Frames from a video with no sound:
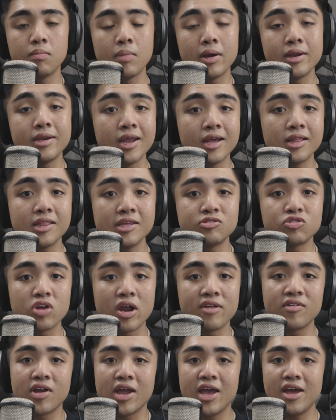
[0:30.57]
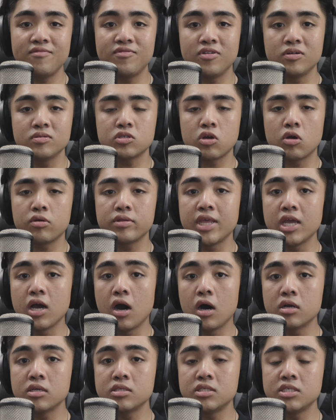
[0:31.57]
My daily driver headphones are the
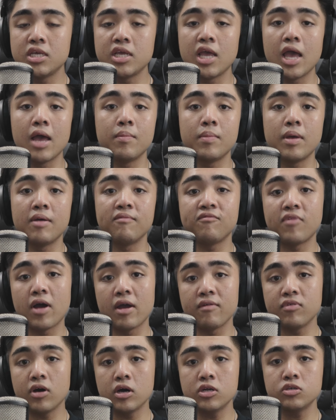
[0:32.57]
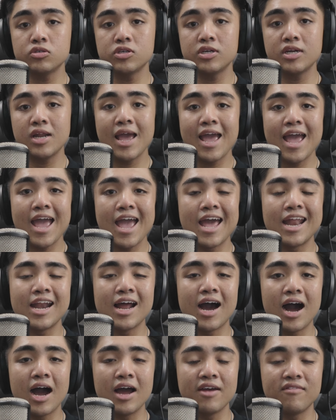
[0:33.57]
Odyssey MM500 and
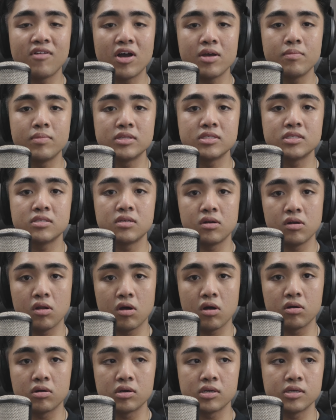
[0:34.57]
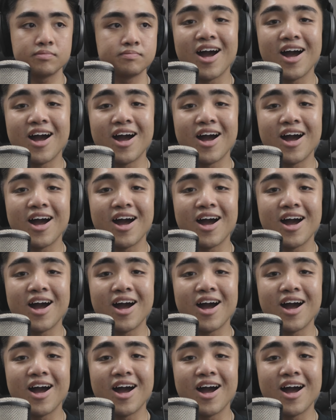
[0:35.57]
Hi-Fi Men Sandara.